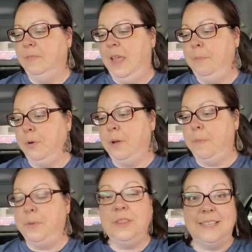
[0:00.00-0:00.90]
and
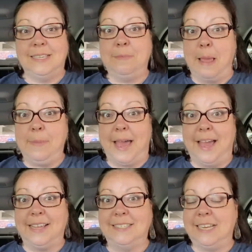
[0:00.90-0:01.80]
put this in my
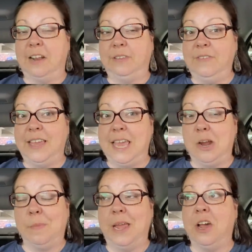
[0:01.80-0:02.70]
bag instead of leaving it
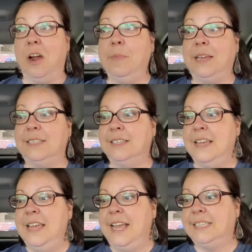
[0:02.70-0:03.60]
here in my car because
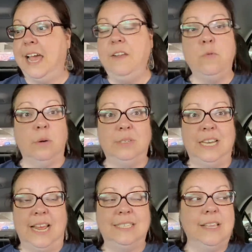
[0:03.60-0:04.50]
it's kind of warm
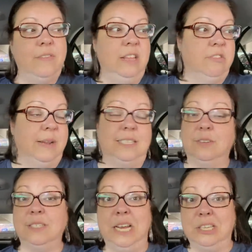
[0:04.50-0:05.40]
today. It's 73,
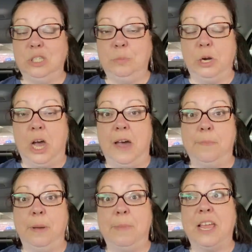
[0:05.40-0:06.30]
so it's not super
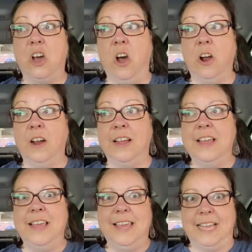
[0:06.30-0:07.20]
hot, but my car
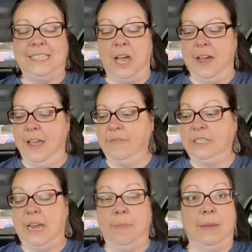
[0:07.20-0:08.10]
gets hot
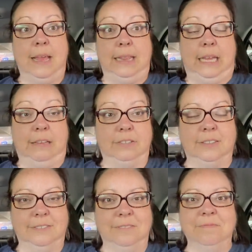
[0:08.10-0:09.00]
every time I leave
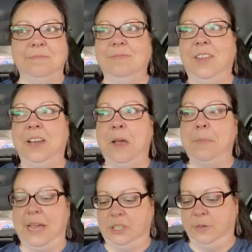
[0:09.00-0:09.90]
and come
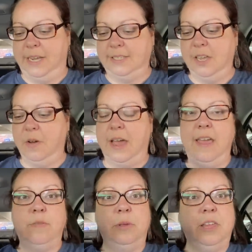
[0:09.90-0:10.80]
back to it. So I
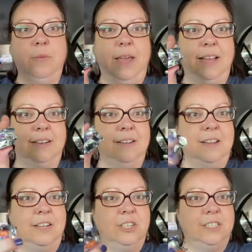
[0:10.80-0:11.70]
have a Milky Way and
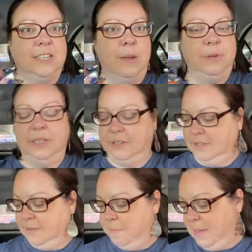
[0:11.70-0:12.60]
just a couple
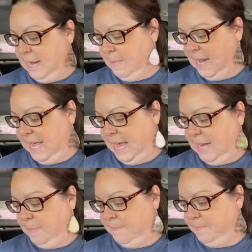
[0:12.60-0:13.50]
little mini
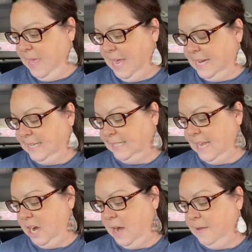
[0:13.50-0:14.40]
candies
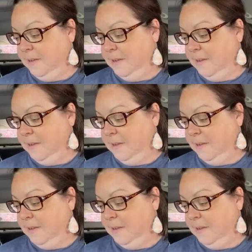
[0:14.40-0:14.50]
there.